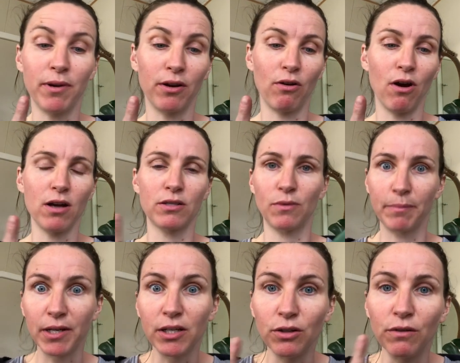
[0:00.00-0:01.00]
it across. So I'm
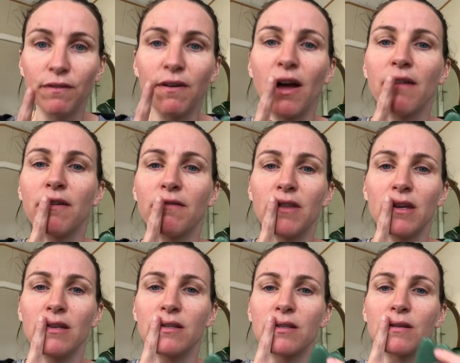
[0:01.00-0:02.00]
going to do 5 of
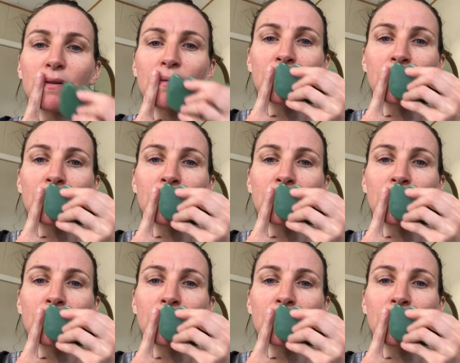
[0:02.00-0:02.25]
these. So